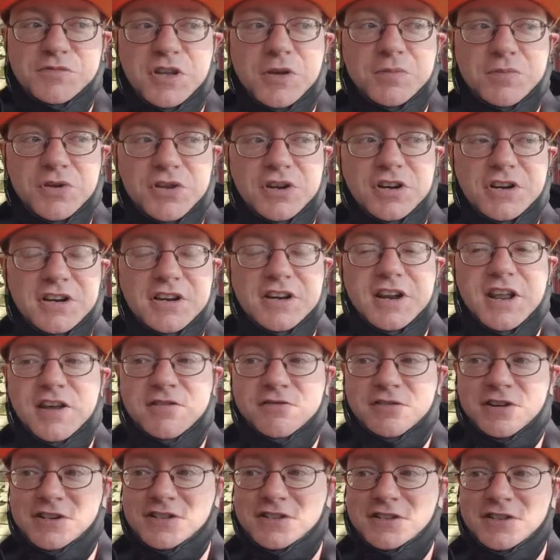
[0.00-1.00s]
community
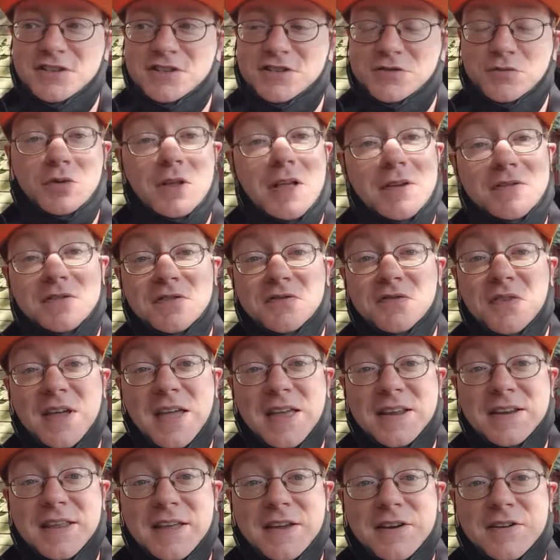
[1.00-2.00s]
day research. We'll have to
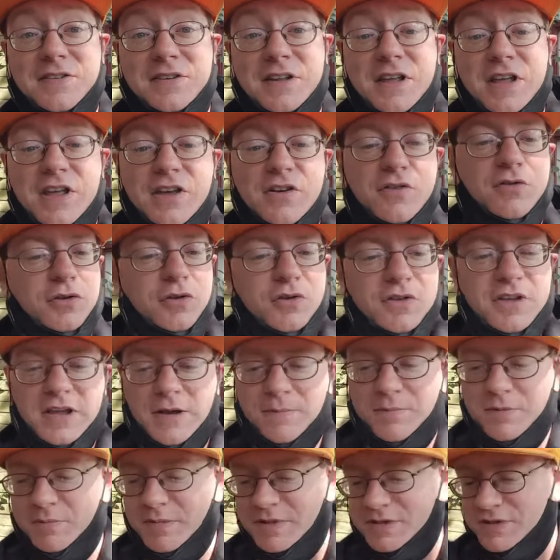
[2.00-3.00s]
find out. We're only a
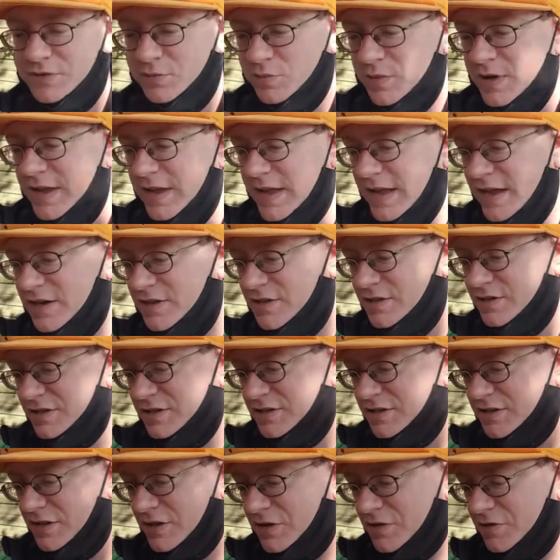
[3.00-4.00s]
couple months away,
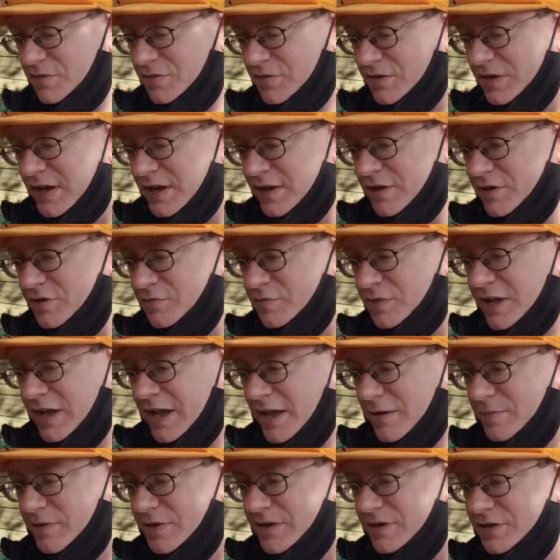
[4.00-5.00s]
actually, so that could be
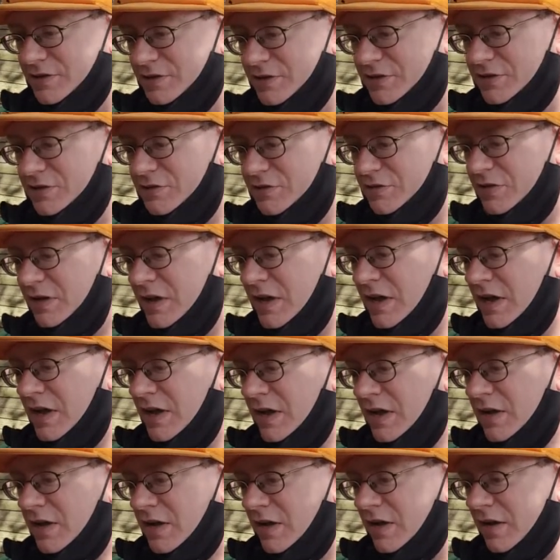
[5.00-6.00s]
happening soon.
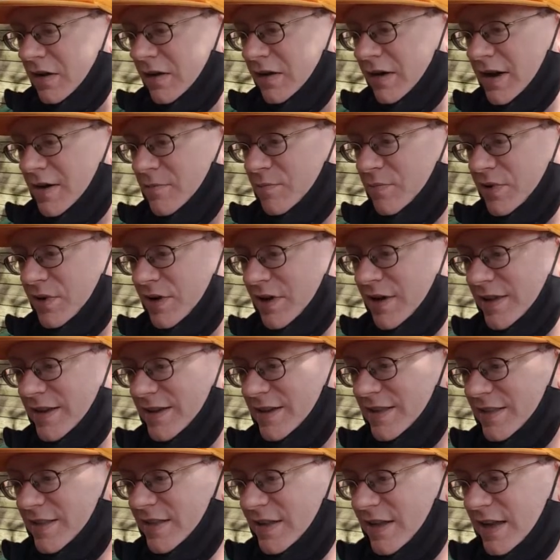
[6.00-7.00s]
All right,
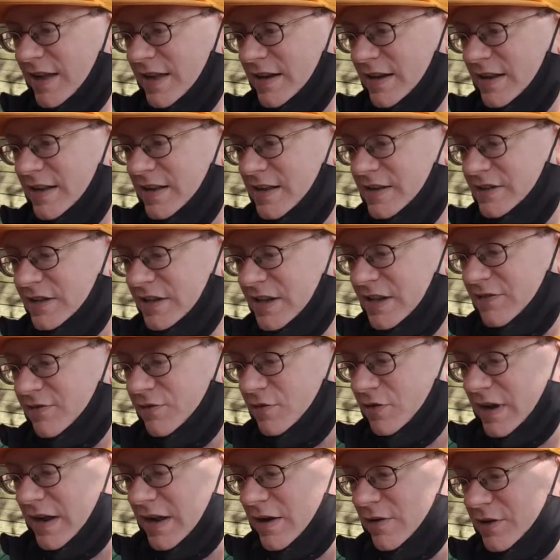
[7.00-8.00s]
but that is it
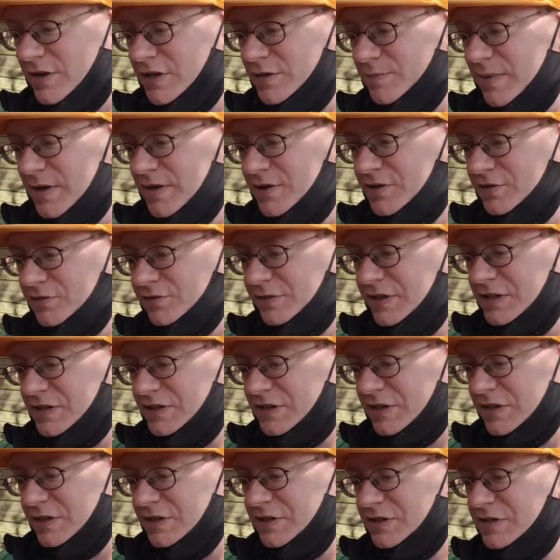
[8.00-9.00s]
for our special
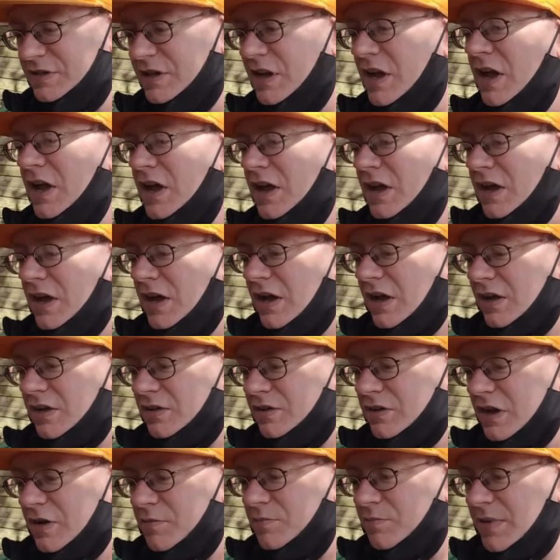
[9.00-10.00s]
research.
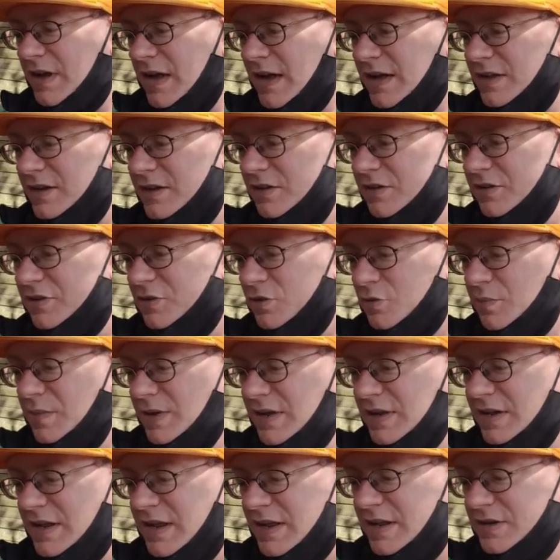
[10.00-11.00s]
I'll come back in a little
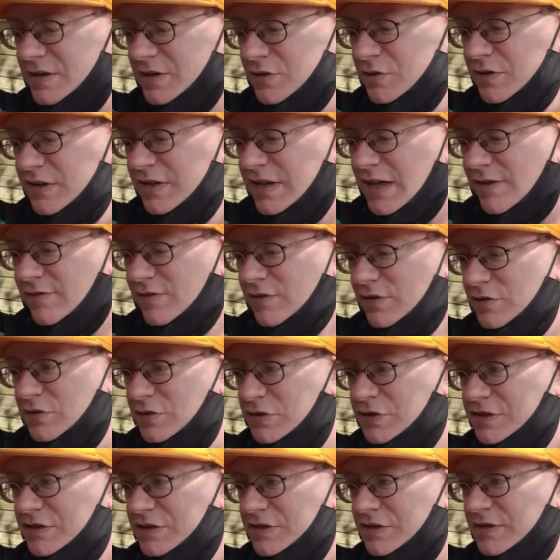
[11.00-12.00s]
bit and do the
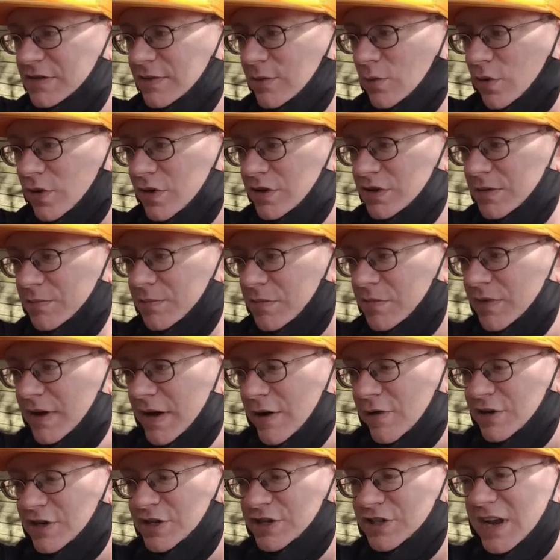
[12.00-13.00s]
evolutions for some of
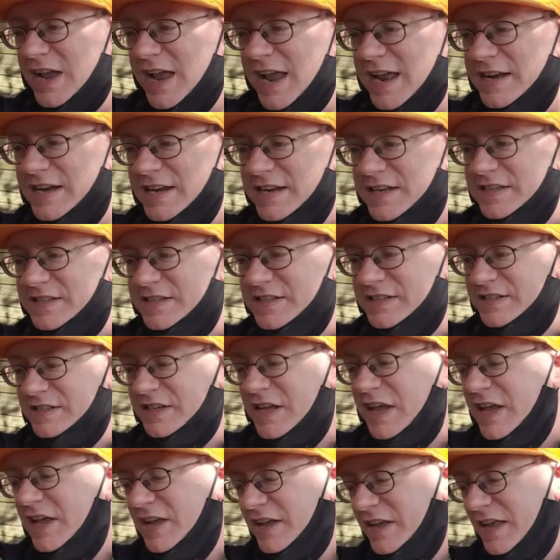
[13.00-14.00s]
our shinies,
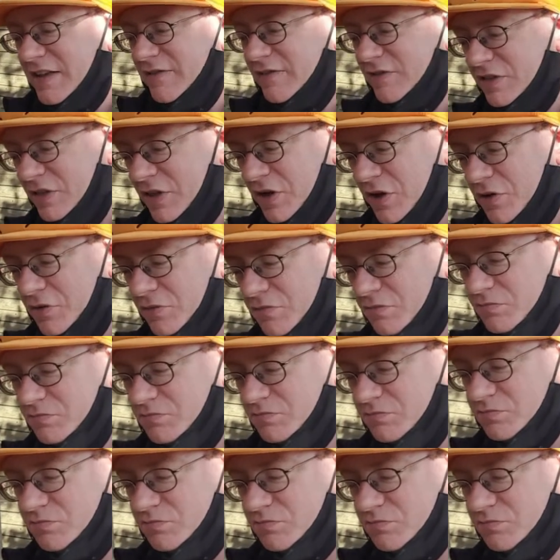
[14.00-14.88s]
because even though